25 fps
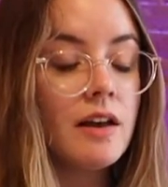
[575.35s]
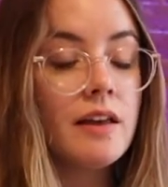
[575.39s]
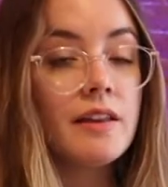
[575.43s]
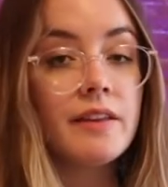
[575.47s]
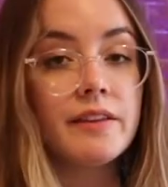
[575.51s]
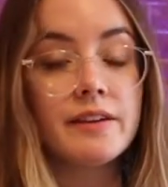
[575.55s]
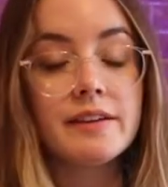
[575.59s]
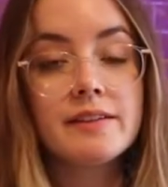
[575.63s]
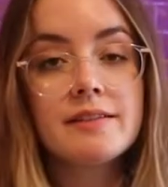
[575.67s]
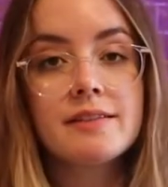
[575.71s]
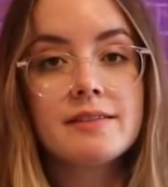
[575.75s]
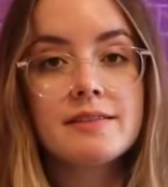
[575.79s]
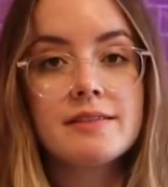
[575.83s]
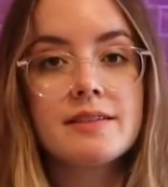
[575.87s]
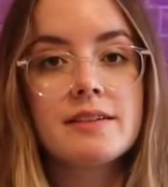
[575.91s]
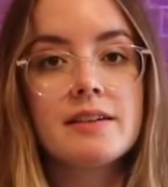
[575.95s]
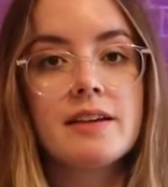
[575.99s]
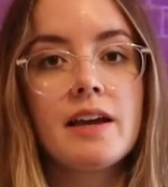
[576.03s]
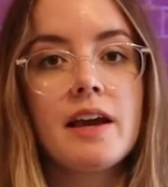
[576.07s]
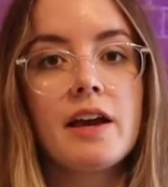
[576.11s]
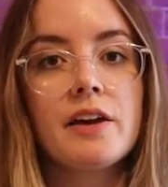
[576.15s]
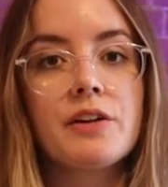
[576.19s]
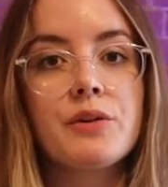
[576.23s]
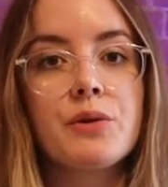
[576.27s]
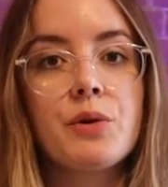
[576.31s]
This is to
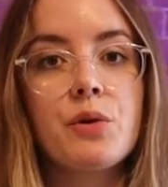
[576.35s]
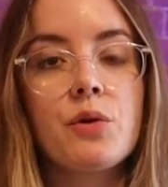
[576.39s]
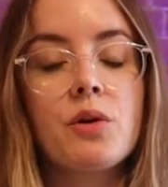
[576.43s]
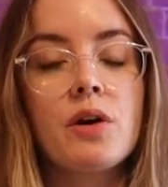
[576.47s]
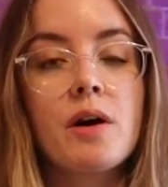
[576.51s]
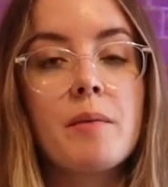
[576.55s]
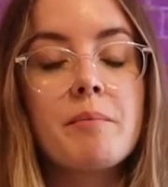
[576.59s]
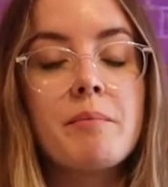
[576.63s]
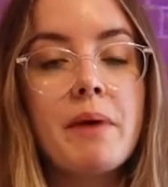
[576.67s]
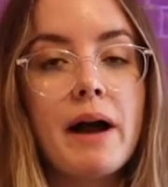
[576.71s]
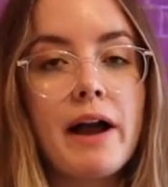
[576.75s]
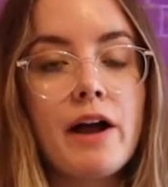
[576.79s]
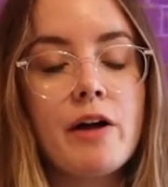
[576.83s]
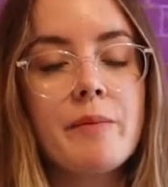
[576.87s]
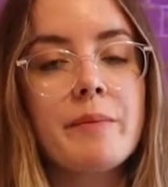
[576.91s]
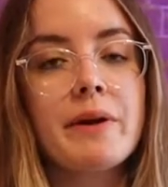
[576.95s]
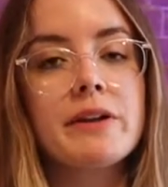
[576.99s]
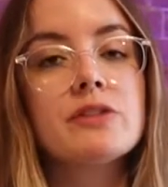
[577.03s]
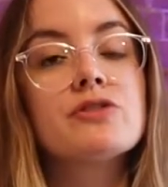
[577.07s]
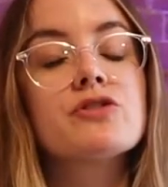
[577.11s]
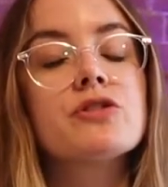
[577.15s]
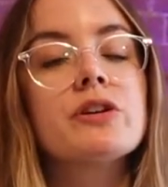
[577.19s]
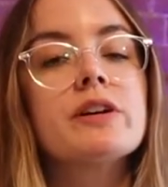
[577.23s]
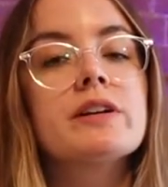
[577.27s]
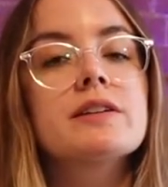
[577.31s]
get your
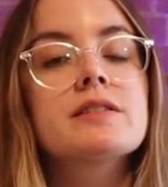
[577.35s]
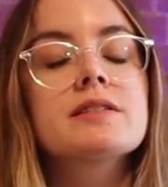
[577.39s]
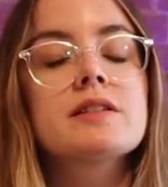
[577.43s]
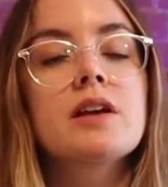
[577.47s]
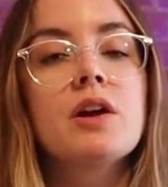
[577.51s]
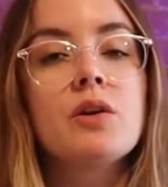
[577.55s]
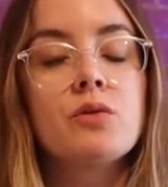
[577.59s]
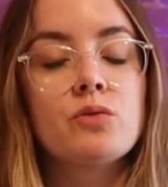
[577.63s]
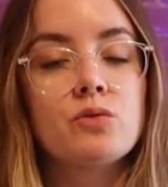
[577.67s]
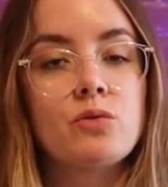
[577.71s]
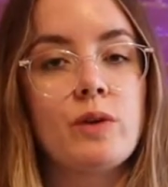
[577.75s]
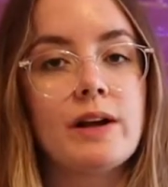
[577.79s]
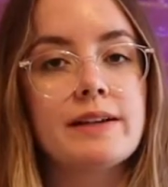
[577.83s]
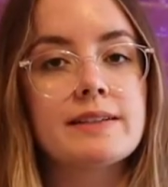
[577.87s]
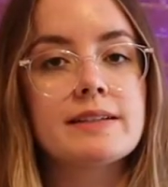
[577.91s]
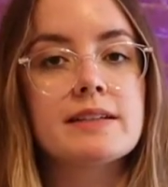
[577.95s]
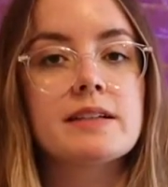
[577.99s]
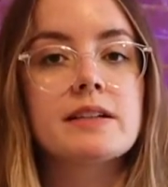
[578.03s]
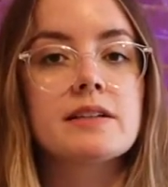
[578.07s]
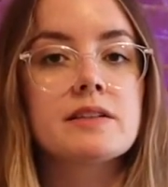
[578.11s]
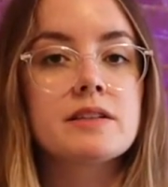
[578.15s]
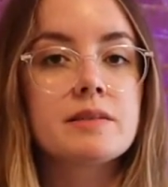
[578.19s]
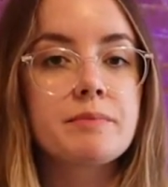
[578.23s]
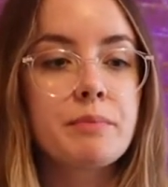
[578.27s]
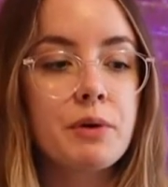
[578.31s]
biometrics
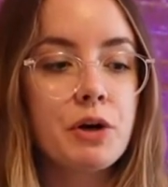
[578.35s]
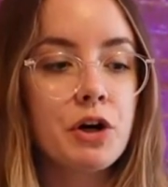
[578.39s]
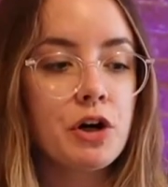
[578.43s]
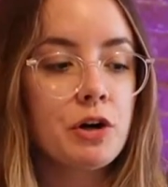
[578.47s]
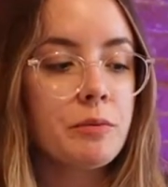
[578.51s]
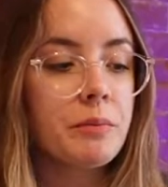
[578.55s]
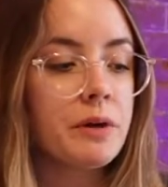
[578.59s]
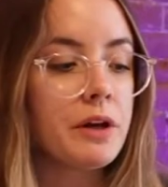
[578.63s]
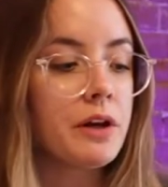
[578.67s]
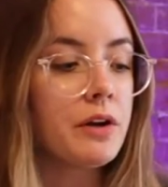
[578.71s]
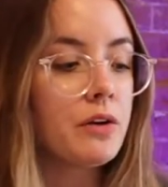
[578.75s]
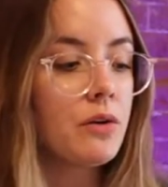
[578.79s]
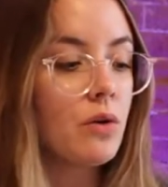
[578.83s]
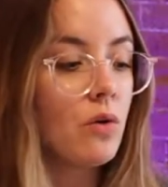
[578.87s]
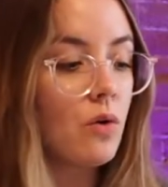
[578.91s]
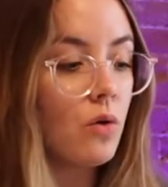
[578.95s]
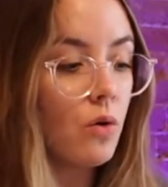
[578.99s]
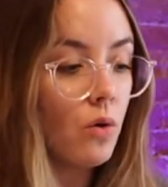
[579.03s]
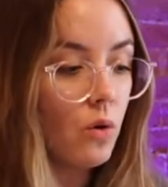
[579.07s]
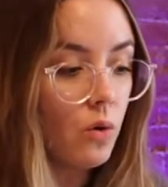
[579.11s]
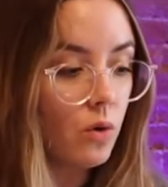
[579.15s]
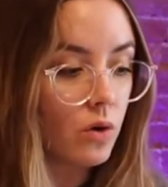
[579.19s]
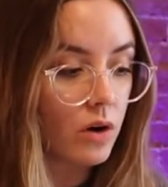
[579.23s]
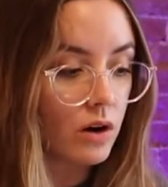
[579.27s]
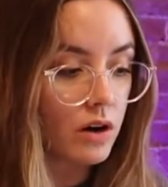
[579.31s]
residence permit,
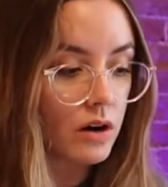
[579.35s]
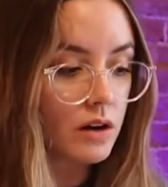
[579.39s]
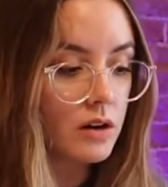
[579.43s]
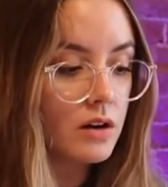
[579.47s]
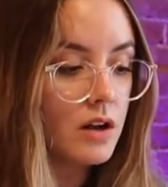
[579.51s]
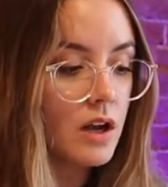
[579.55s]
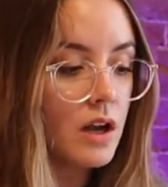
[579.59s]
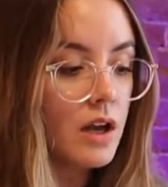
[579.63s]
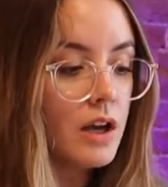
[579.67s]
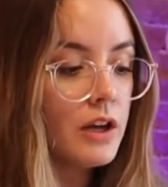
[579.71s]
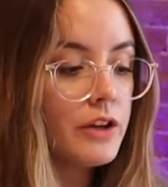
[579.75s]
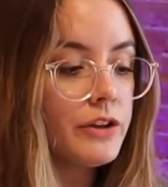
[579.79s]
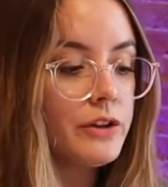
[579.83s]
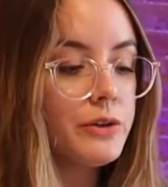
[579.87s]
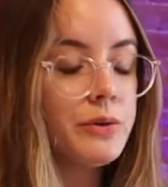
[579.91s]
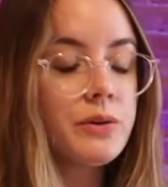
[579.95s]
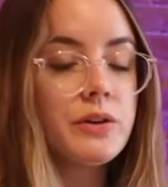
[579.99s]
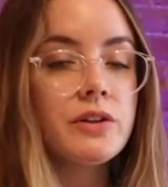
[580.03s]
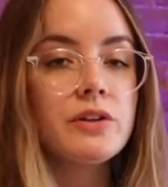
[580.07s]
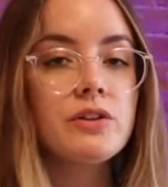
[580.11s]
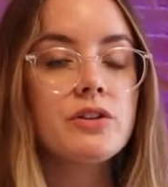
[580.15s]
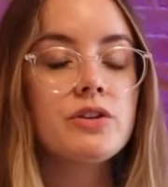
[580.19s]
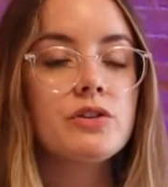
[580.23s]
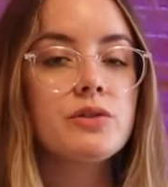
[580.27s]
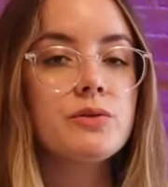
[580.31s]
or you
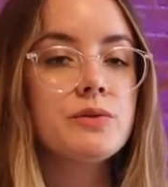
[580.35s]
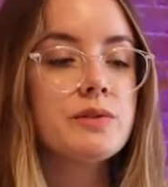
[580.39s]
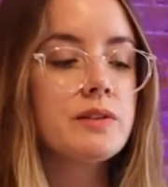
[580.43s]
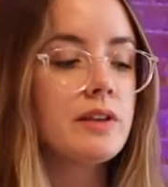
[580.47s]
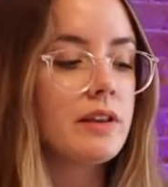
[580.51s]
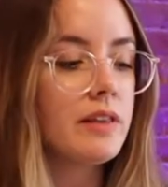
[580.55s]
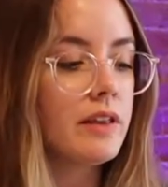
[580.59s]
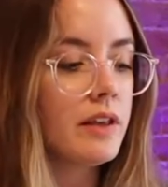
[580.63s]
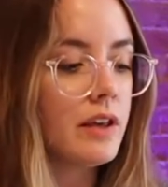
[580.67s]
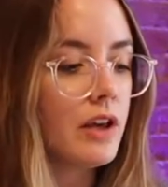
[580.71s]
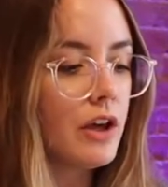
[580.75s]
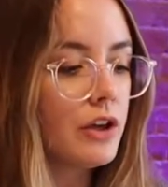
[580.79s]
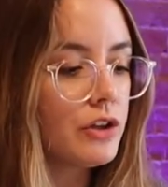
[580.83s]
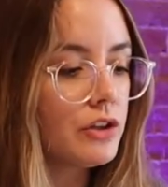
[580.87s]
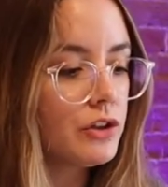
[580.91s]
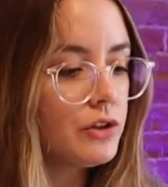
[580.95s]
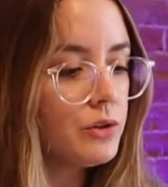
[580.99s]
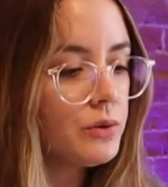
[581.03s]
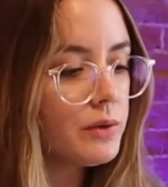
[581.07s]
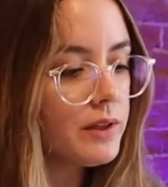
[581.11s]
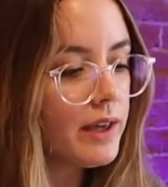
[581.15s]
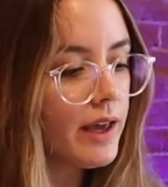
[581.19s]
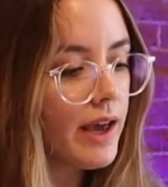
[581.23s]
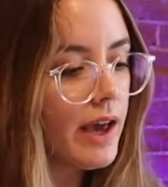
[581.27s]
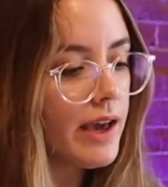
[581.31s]
can use the
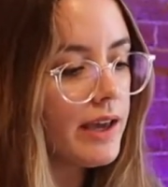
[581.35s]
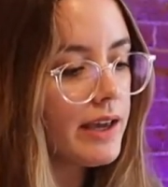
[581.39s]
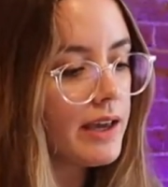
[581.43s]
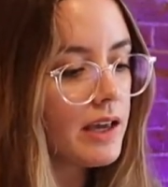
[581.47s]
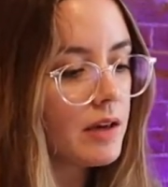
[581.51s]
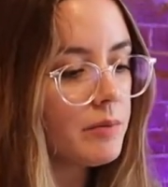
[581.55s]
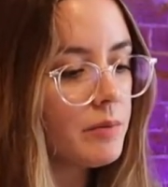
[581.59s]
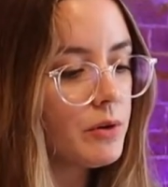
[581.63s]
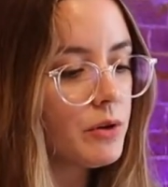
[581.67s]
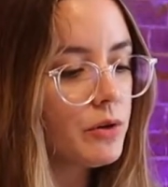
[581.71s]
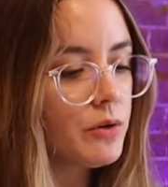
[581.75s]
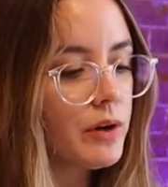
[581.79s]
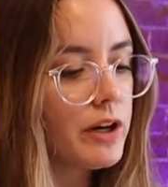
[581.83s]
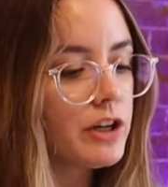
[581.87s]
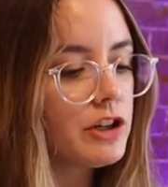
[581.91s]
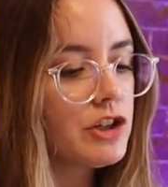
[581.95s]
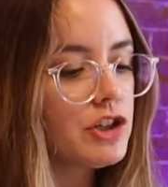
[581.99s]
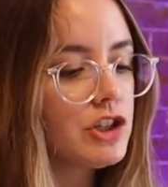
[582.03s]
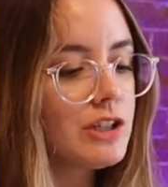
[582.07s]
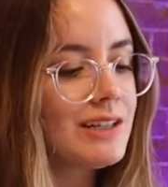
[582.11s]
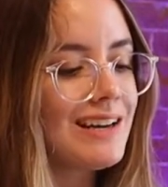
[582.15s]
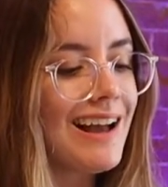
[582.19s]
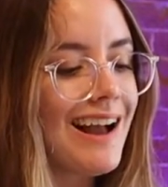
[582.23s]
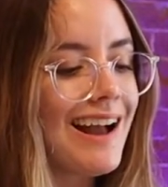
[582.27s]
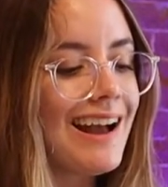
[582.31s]
UK
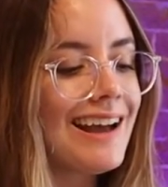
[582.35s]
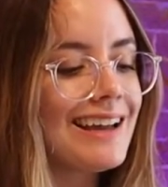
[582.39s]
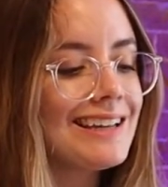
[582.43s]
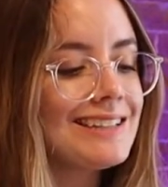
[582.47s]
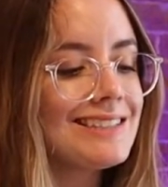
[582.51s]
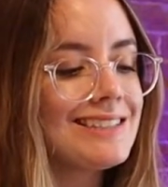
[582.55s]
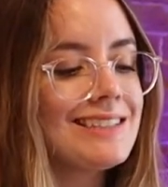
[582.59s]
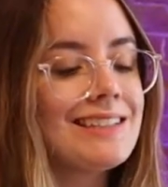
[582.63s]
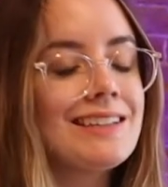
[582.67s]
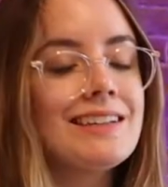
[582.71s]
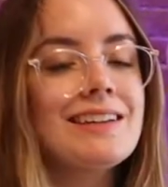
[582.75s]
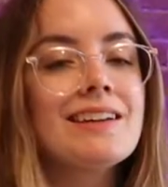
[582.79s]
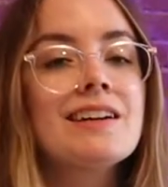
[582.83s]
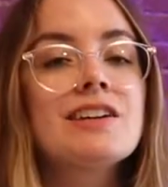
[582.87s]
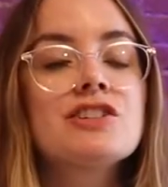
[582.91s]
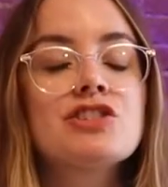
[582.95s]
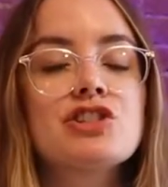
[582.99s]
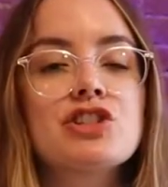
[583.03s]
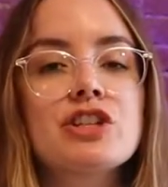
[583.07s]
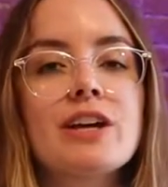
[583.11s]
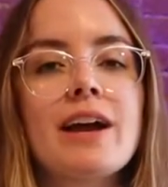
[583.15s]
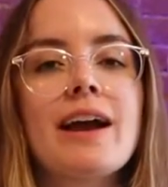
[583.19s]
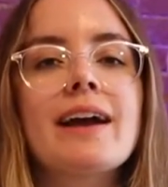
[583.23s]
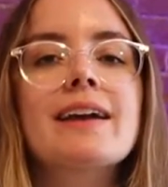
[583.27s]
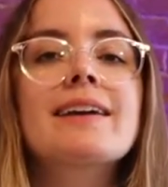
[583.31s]
Immigration ID
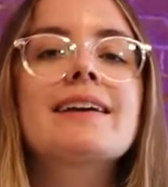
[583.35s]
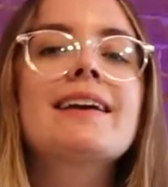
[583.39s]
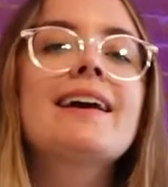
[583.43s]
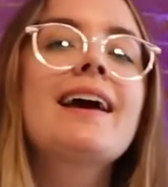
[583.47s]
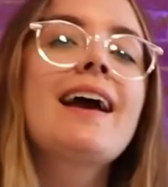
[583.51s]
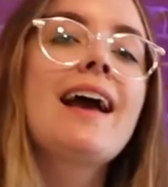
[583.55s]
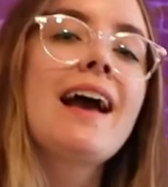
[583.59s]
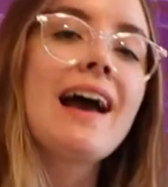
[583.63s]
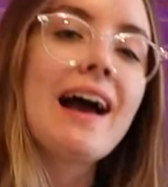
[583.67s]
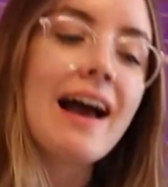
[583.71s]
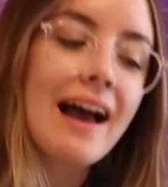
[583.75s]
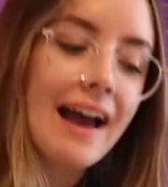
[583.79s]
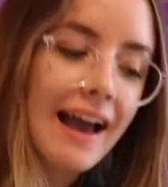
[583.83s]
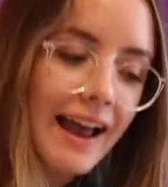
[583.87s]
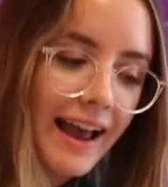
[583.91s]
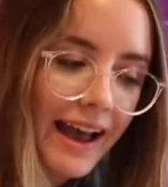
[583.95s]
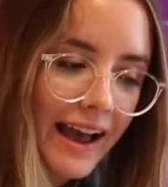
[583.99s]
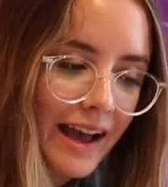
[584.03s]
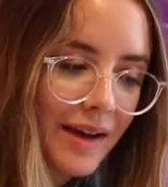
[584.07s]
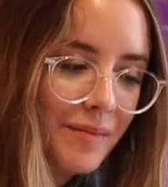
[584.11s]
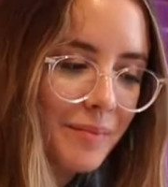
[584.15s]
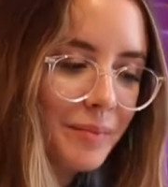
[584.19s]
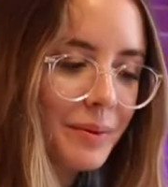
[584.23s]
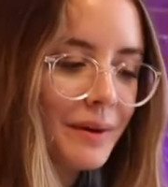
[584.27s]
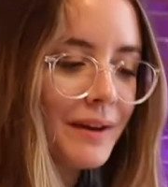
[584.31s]
Check
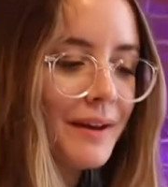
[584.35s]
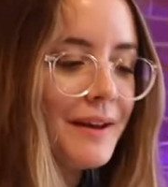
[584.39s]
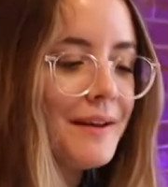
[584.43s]
app,